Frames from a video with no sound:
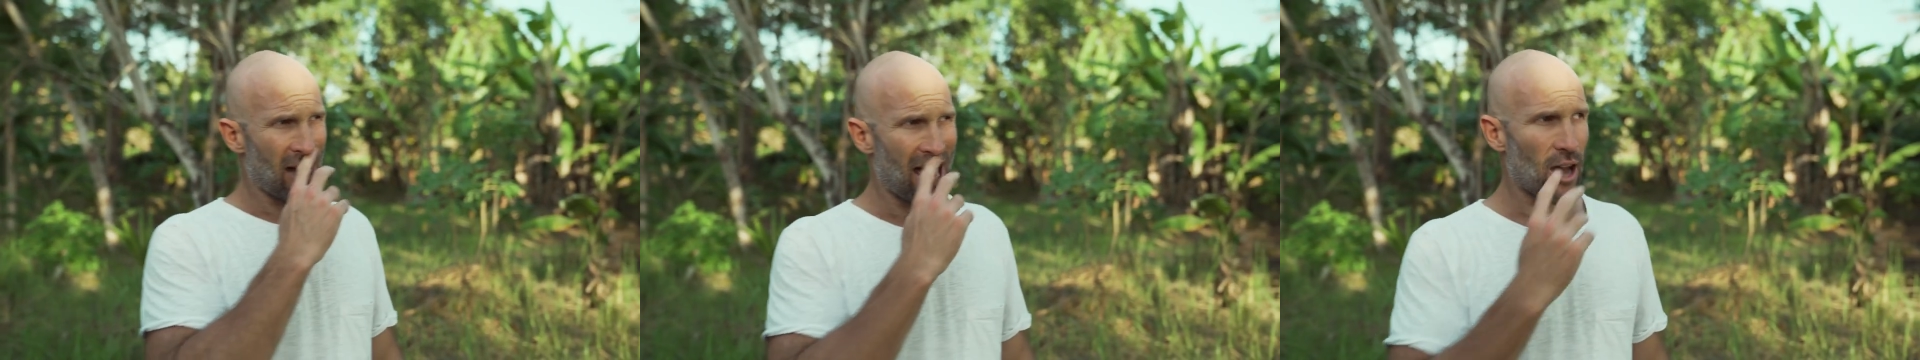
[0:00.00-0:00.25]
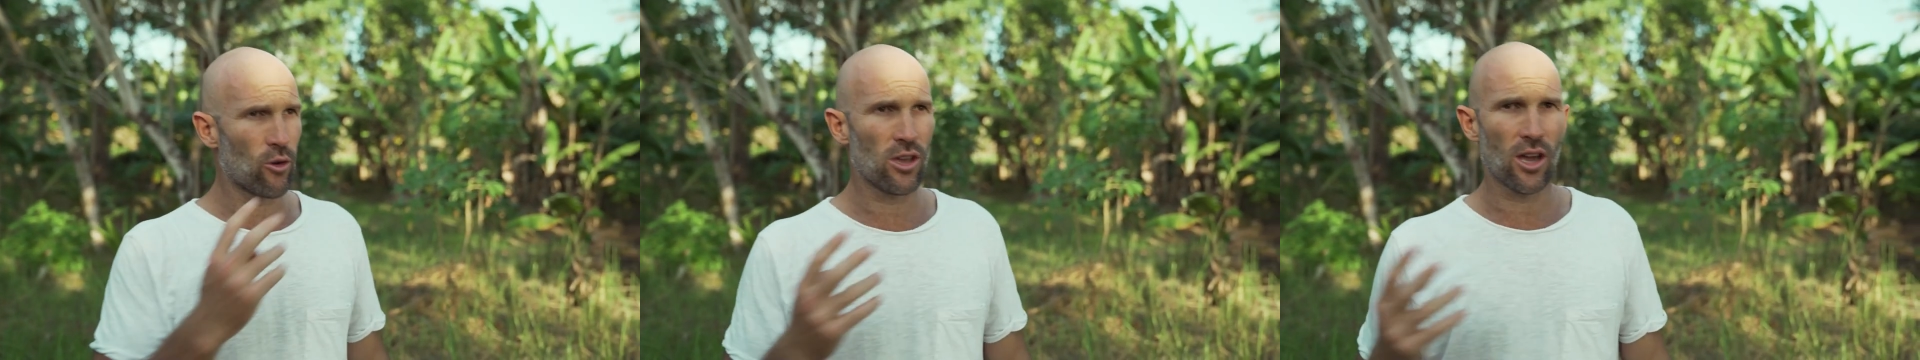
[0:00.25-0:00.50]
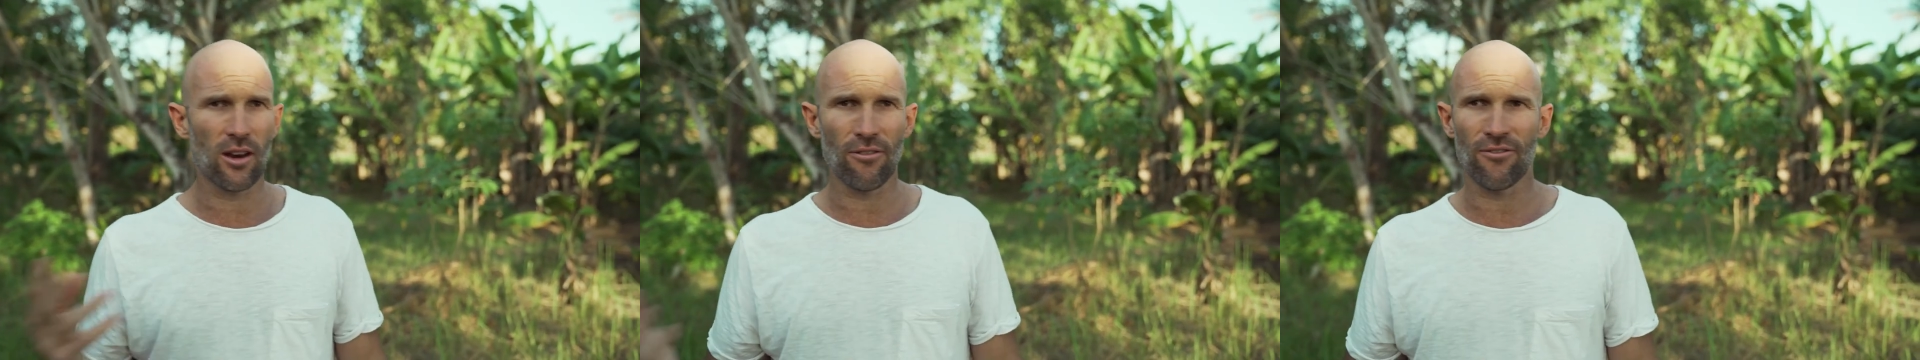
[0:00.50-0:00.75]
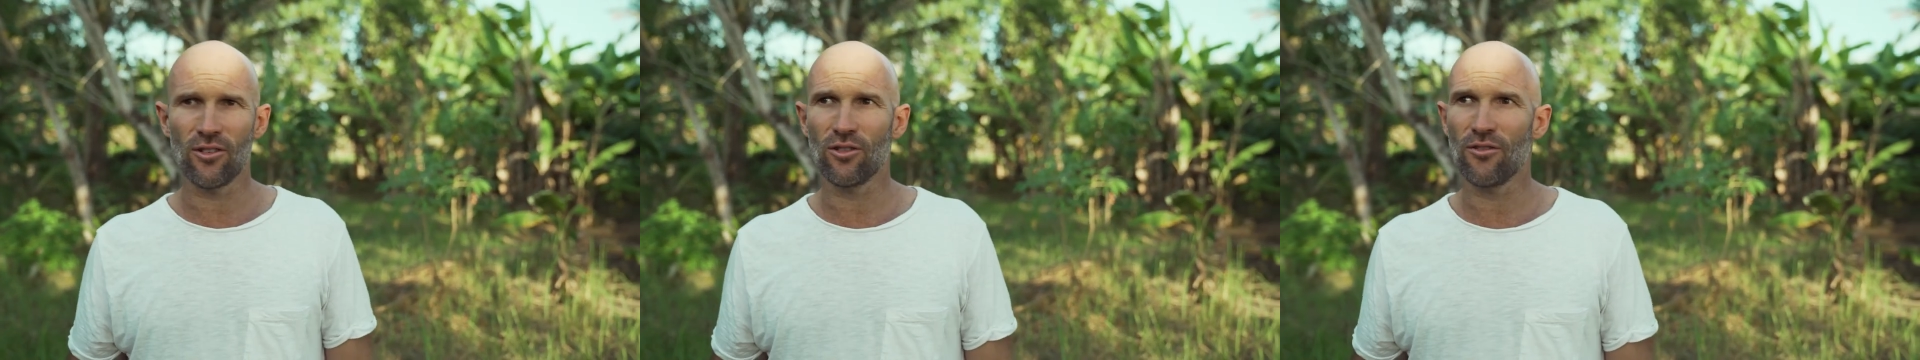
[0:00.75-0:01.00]
How are you going to
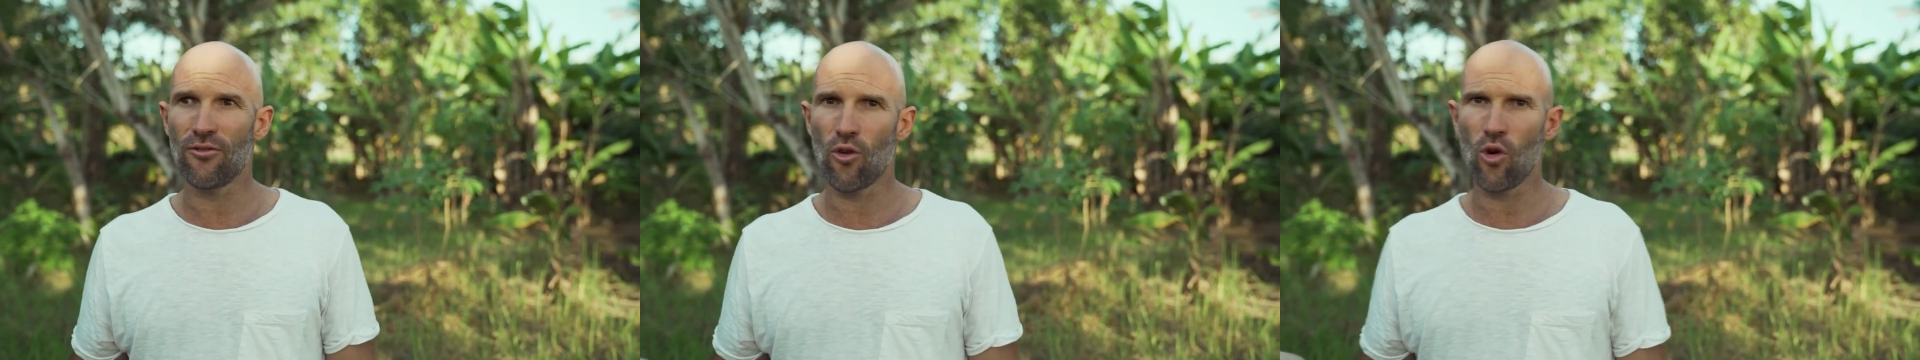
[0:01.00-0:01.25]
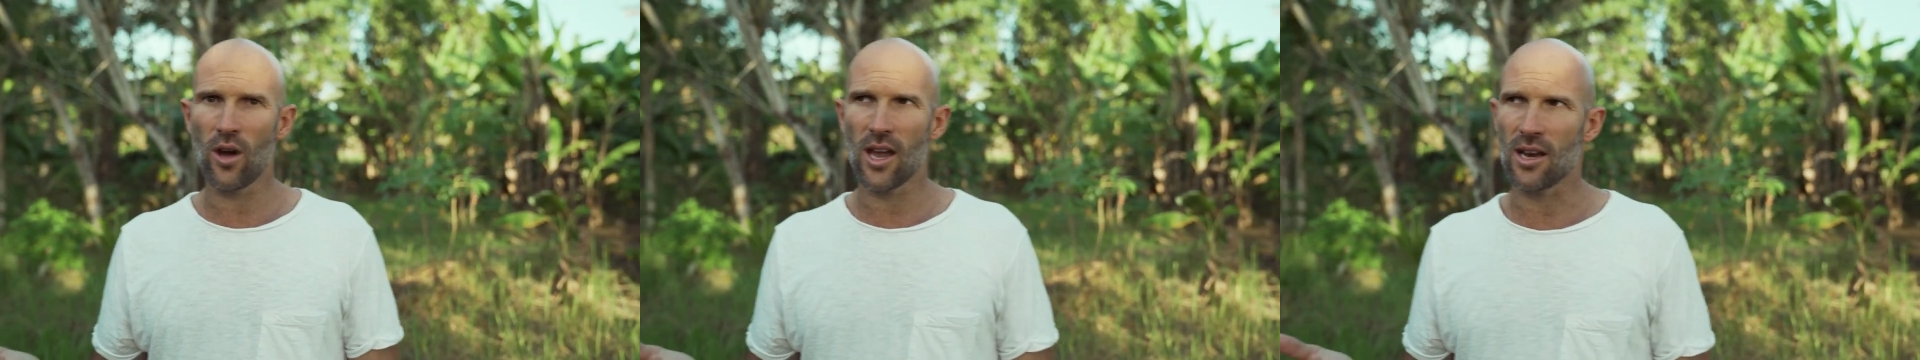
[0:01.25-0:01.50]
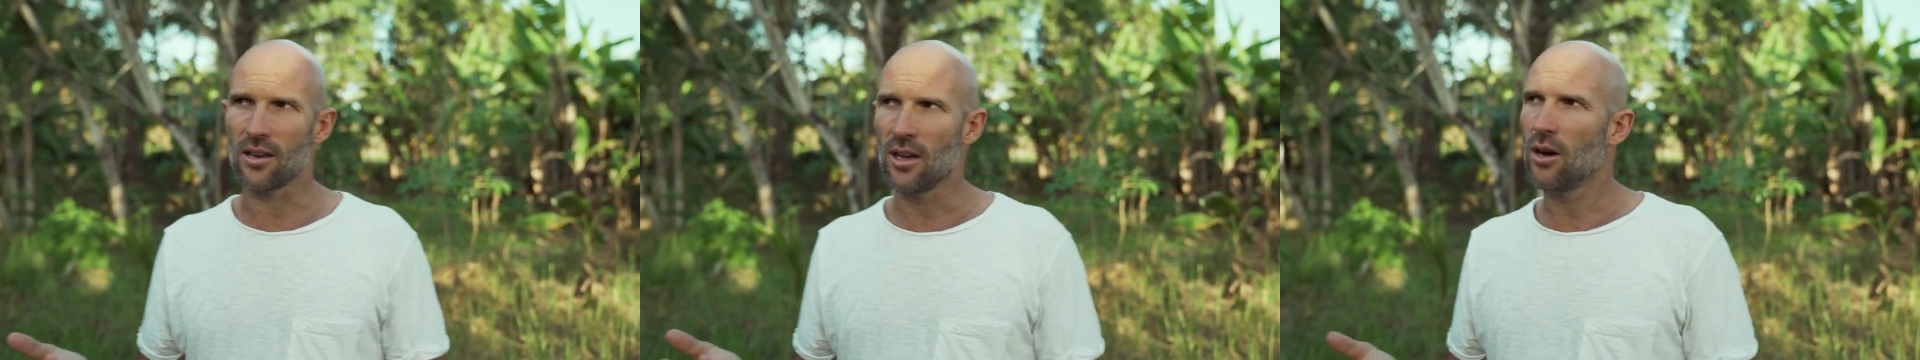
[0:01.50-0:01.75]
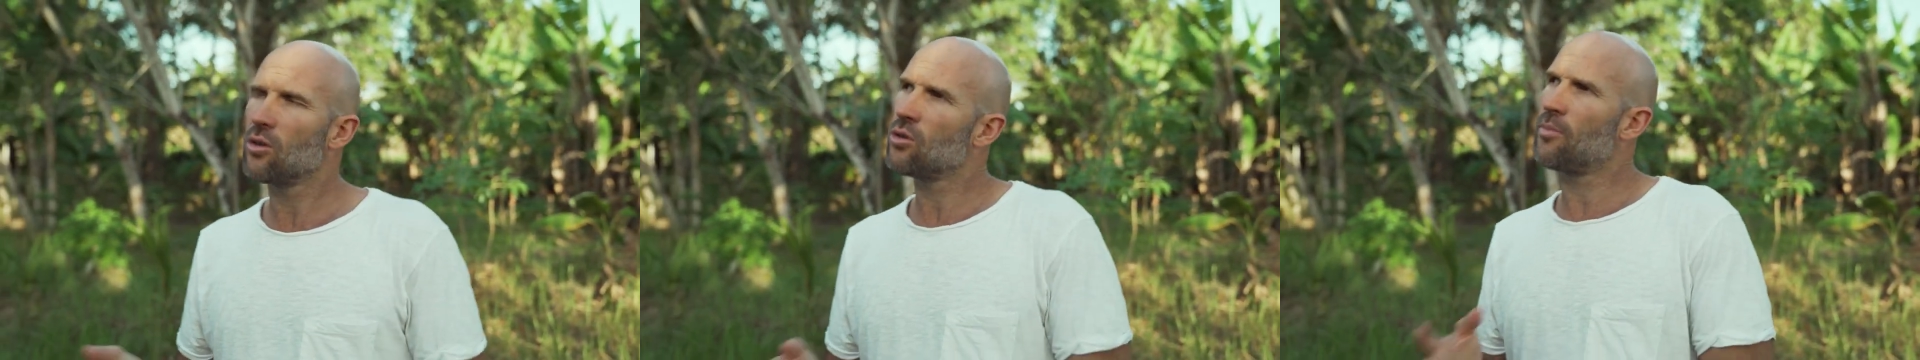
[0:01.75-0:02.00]
fill the void?
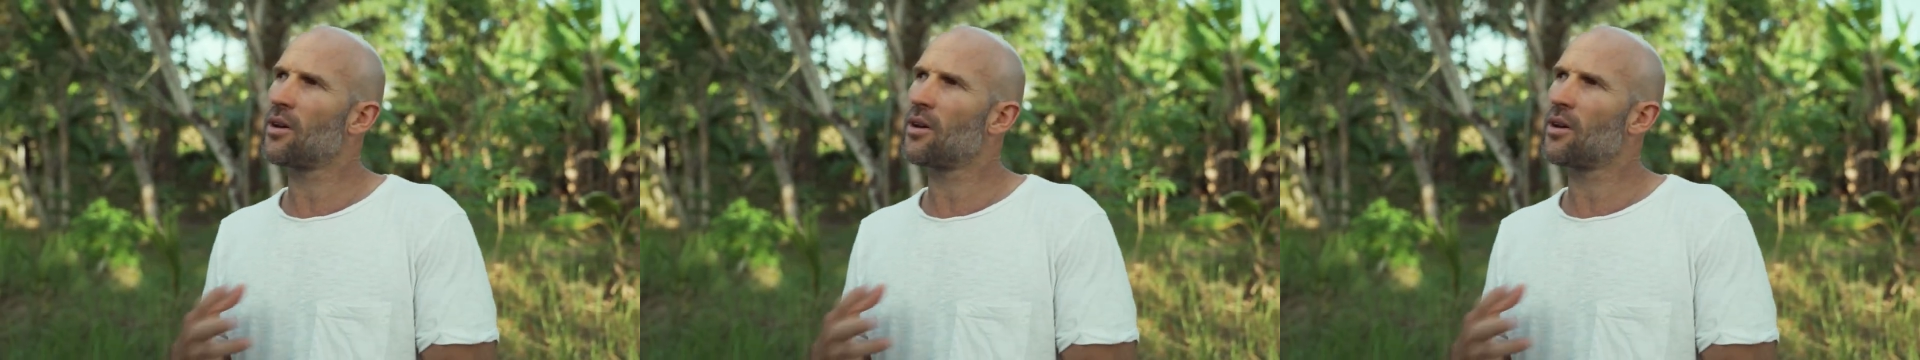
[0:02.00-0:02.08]
Well, oh,